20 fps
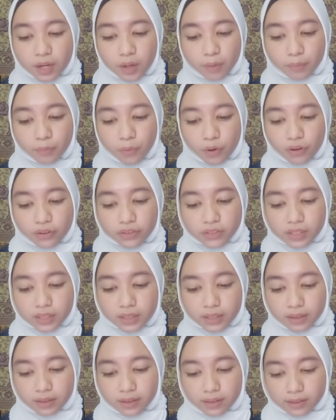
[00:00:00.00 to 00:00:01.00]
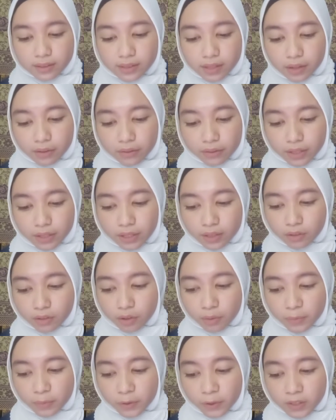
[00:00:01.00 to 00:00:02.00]
more general theory
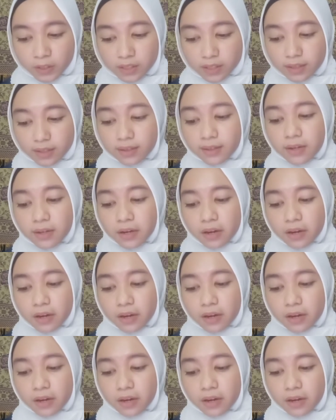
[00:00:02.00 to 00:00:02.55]
incorporating